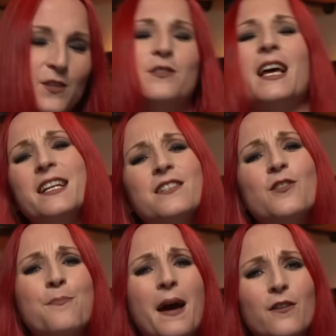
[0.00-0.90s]
that is the
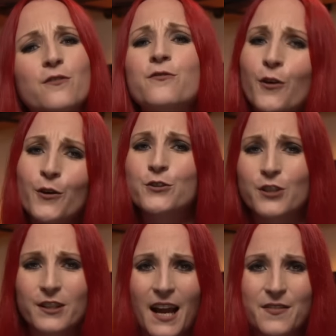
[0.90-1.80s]
pattern for the
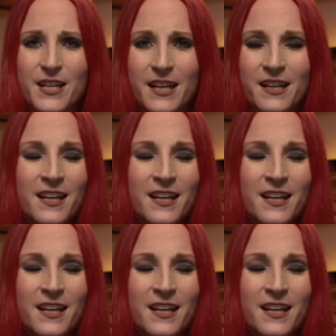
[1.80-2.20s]
left hand.